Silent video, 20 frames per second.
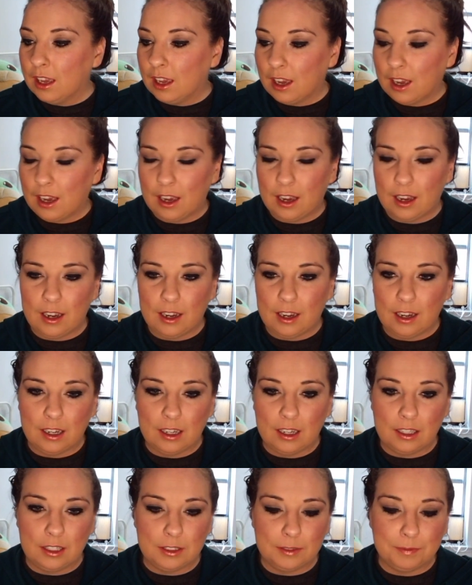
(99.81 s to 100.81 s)

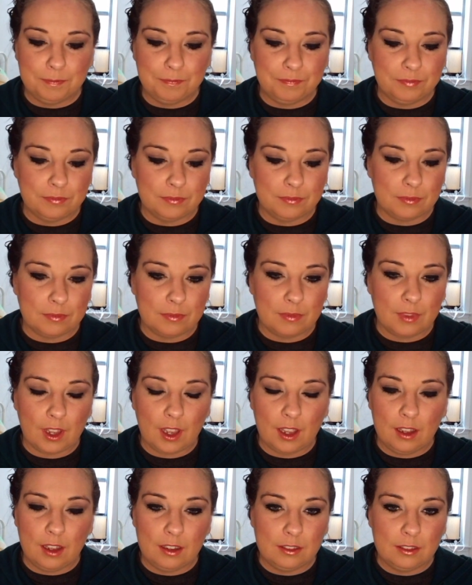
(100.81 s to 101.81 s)
Um,
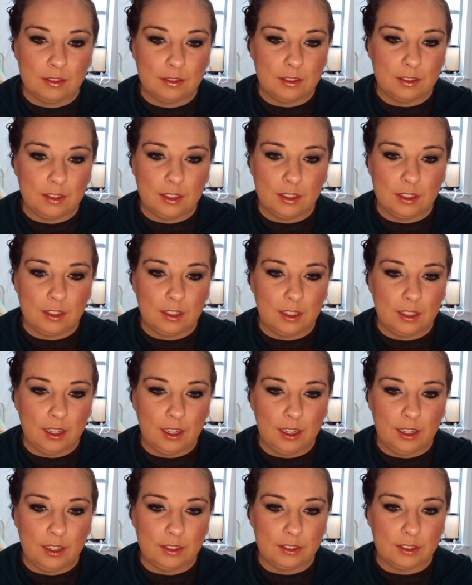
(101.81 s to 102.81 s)

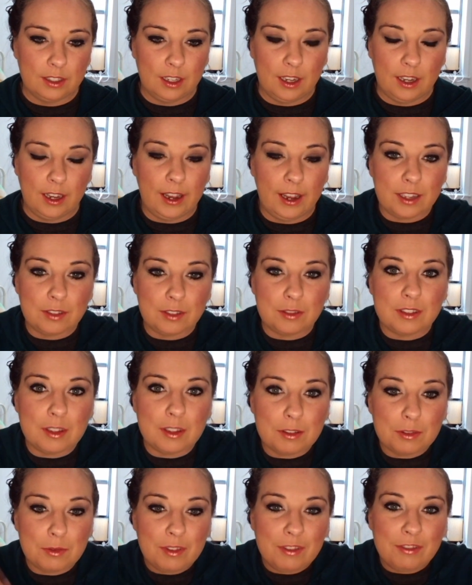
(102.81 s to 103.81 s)
and uh, I guess we'll see
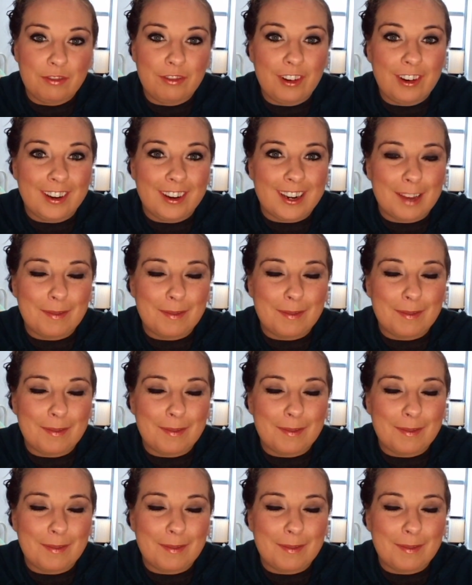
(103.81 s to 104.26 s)
what's moving forward.